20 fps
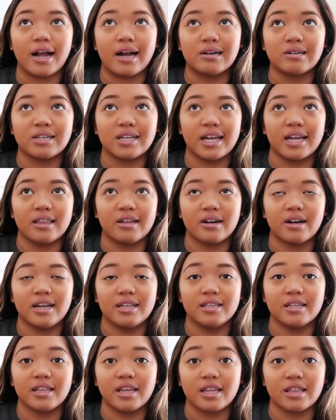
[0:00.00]
out together
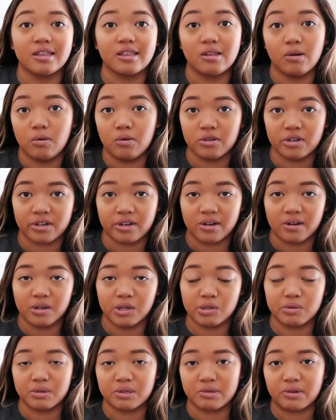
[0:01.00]
and then like the older
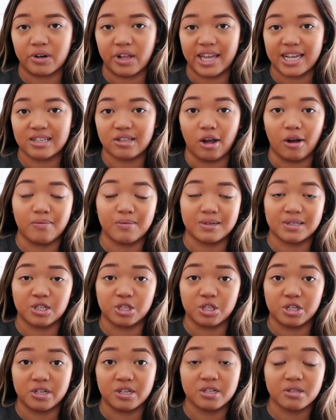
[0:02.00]
girls which were like sophomores
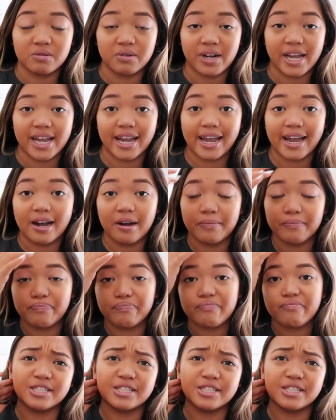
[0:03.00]
and juniors would hang out